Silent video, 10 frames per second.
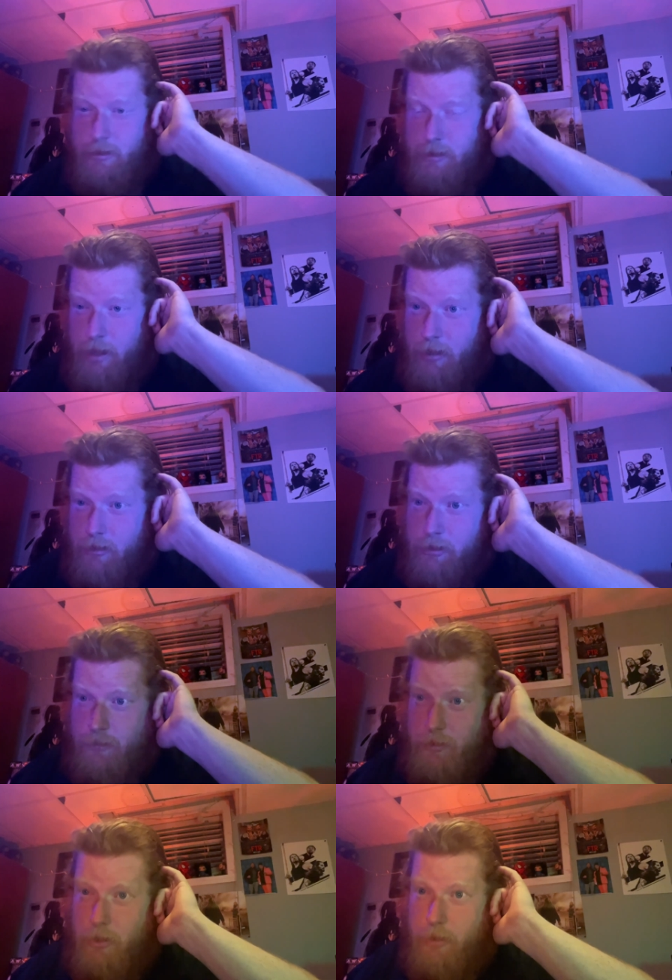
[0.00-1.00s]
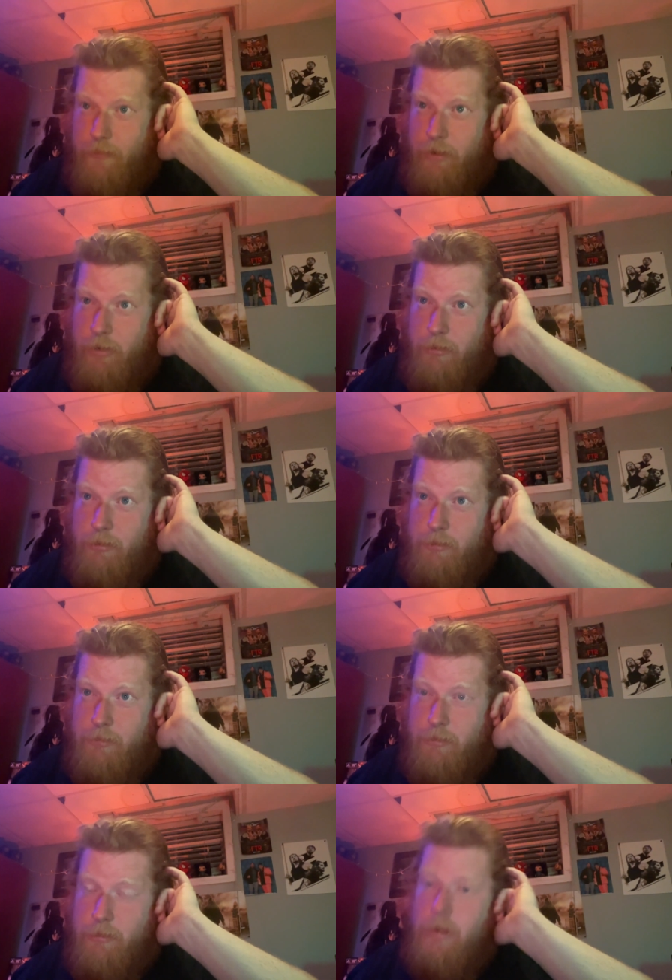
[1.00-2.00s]
Donald Trump called the phone,
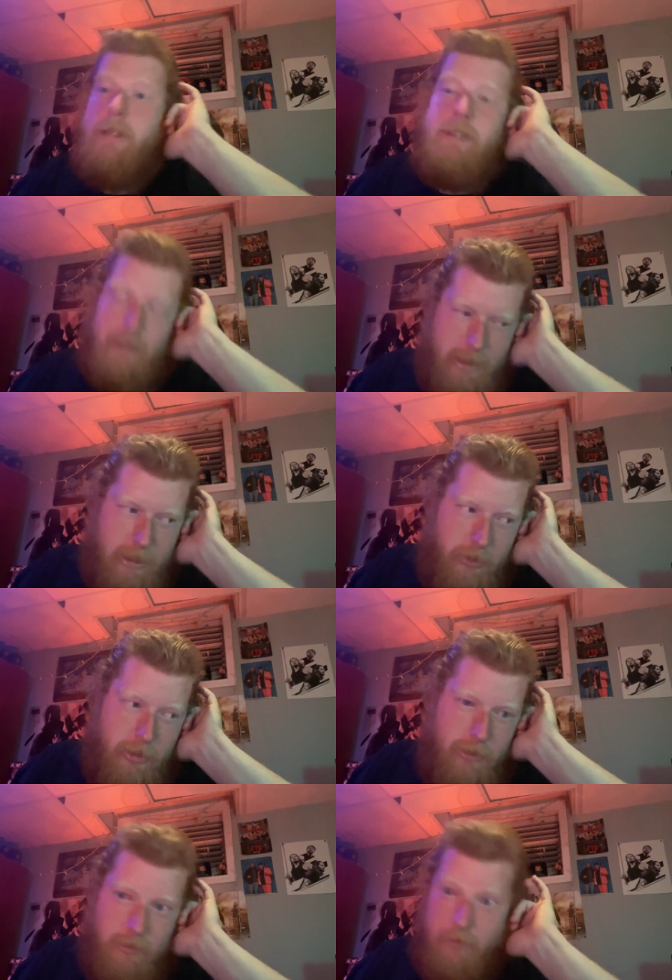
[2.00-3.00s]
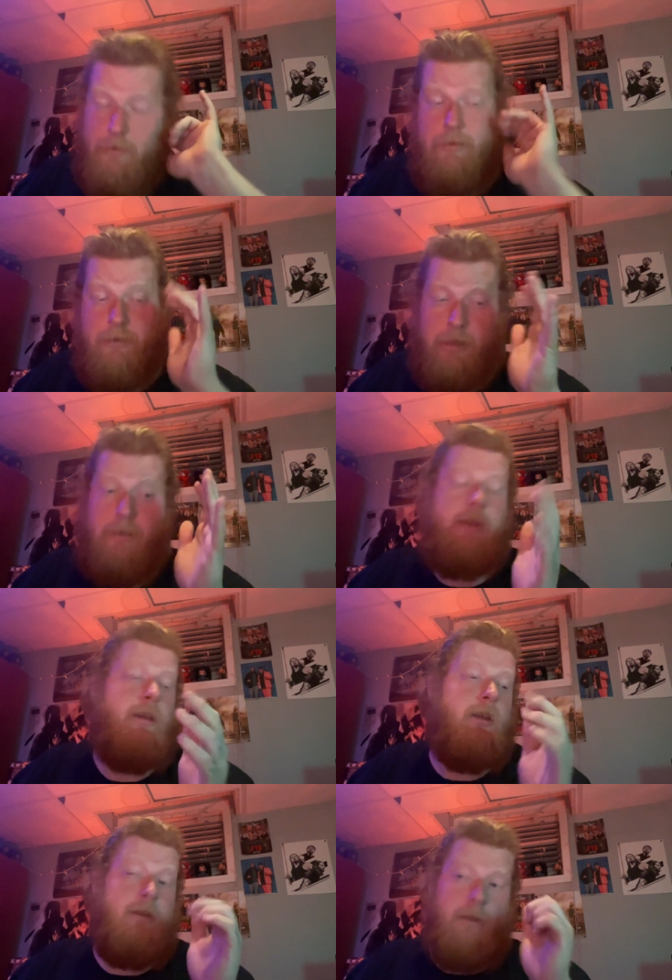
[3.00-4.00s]
said, kill it. They said,
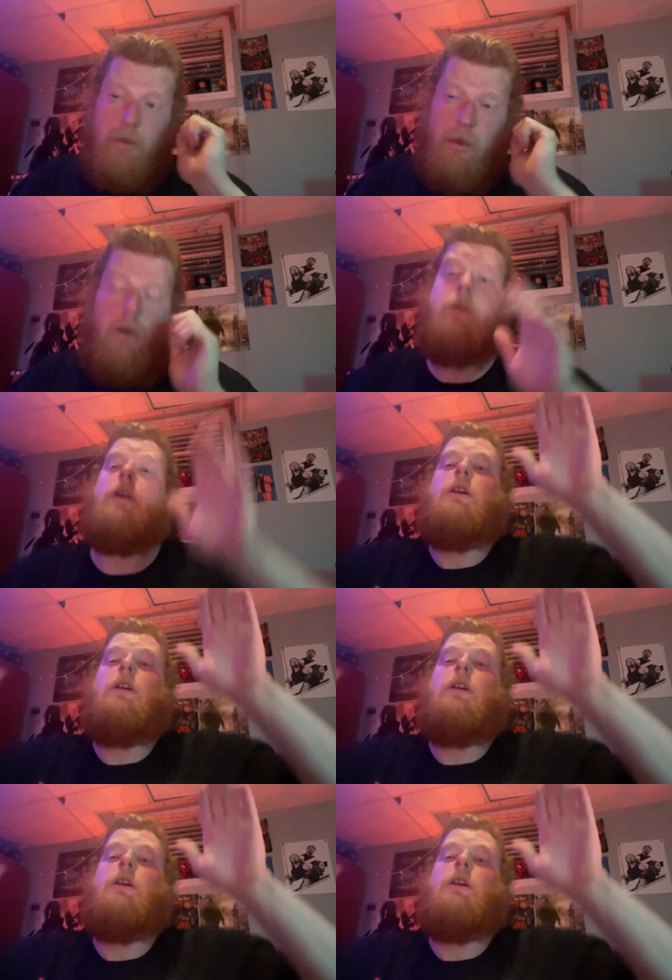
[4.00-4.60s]
okay,